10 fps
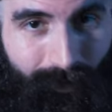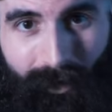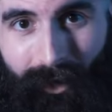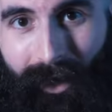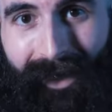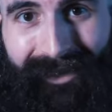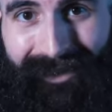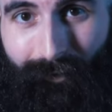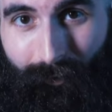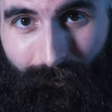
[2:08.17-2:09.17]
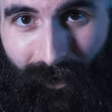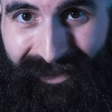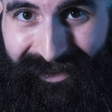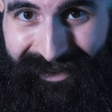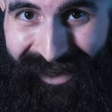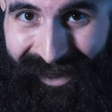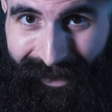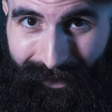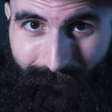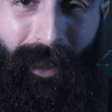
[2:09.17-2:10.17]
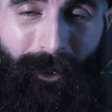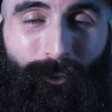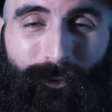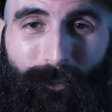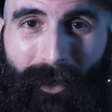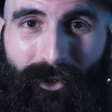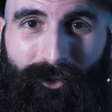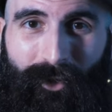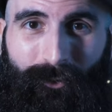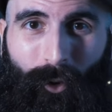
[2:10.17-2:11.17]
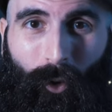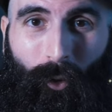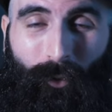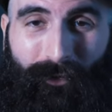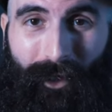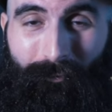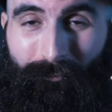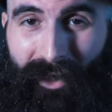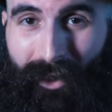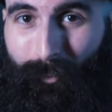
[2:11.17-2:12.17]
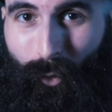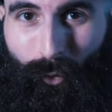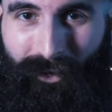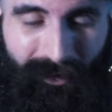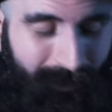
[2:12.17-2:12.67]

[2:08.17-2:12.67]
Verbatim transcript: an E seven flat nine. And also make sure that you know chords that are really important